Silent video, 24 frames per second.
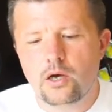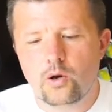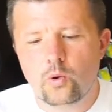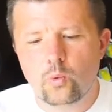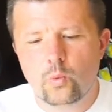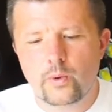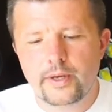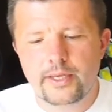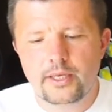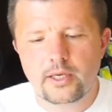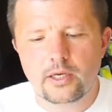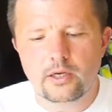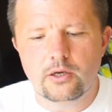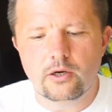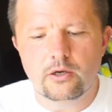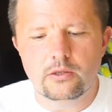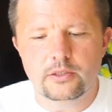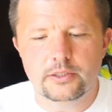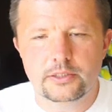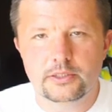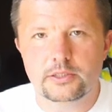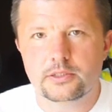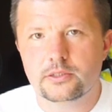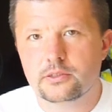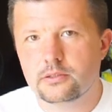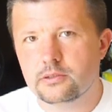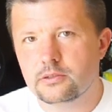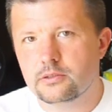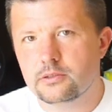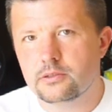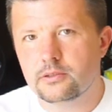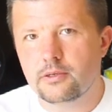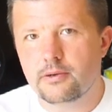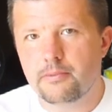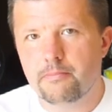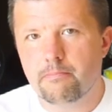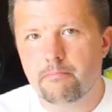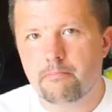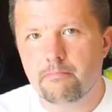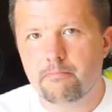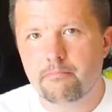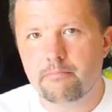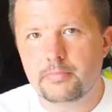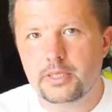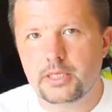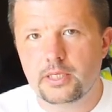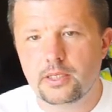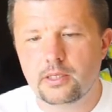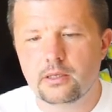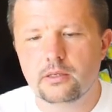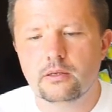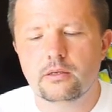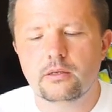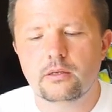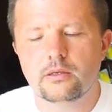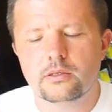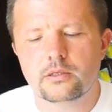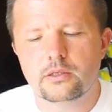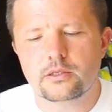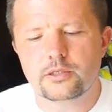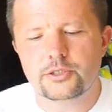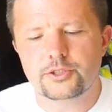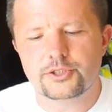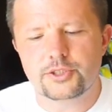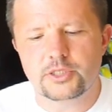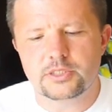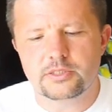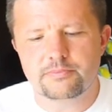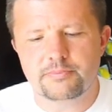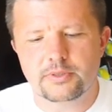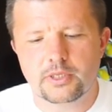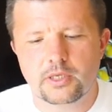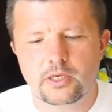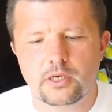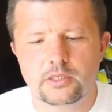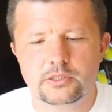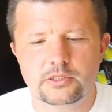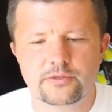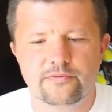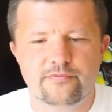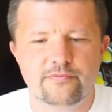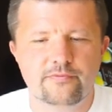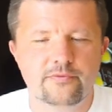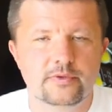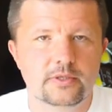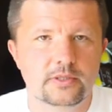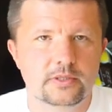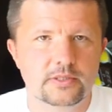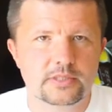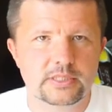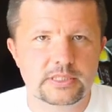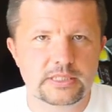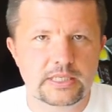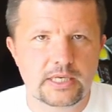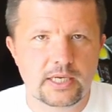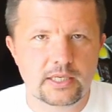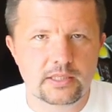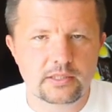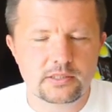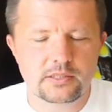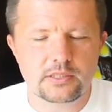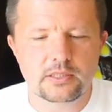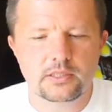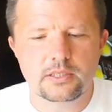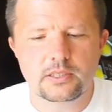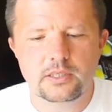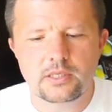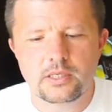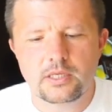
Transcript: We call it MINION just because of its size.